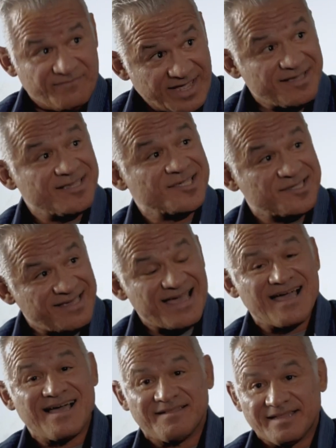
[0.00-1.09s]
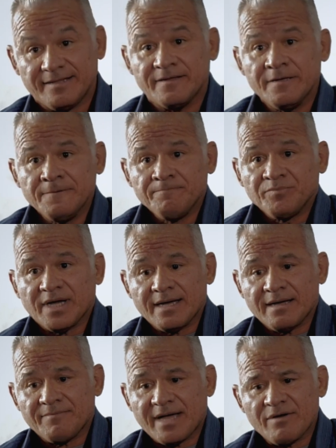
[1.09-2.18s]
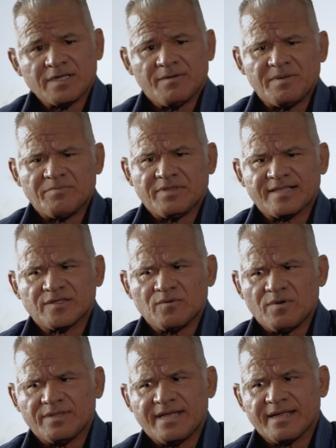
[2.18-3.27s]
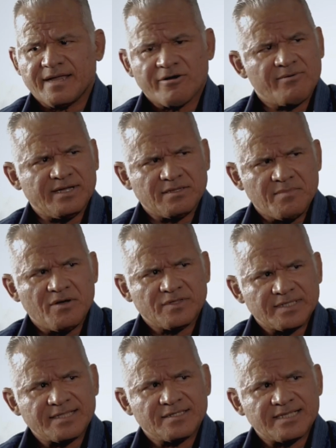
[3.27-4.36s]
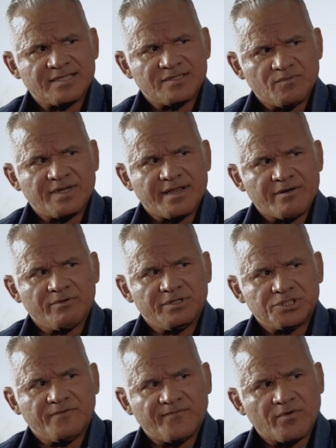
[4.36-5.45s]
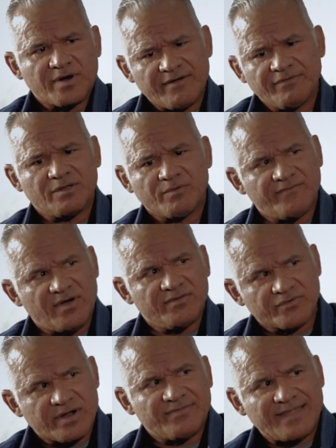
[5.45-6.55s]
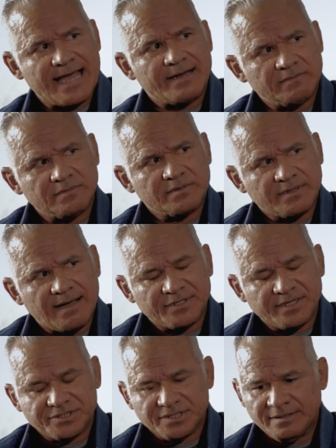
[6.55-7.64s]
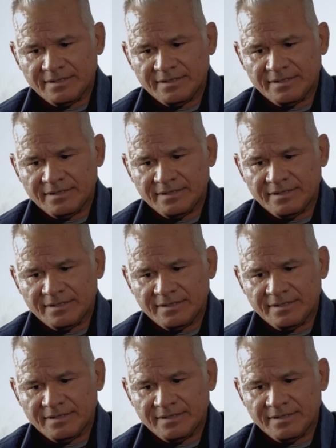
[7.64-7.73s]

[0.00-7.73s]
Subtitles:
Vegas. Cool. Yeah. Then I always tell people that's the one that I care about the most. That's the one that I really shoot for. Everything revolves around that competition.